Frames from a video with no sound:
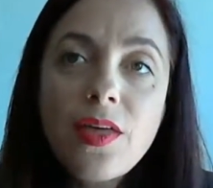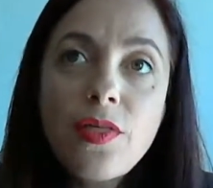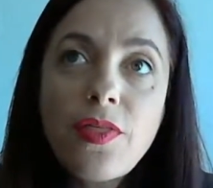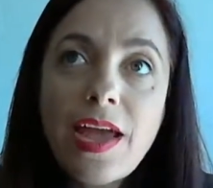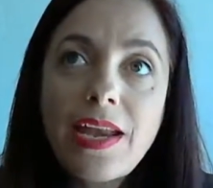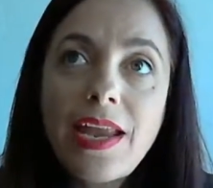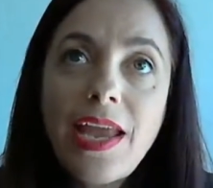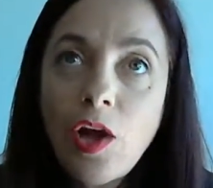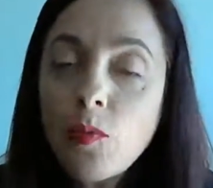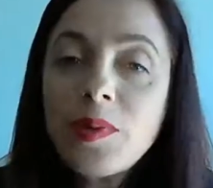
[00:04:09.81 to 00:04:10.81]
that
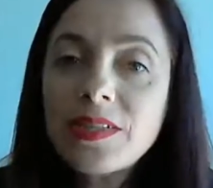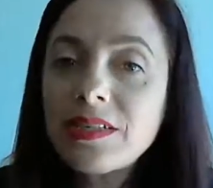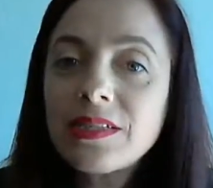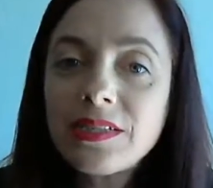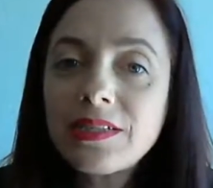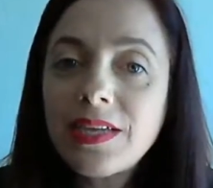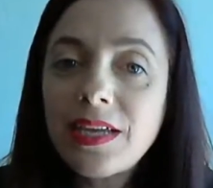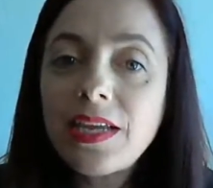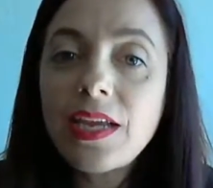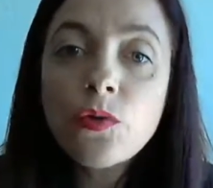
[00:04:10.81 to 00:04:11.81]
help us understand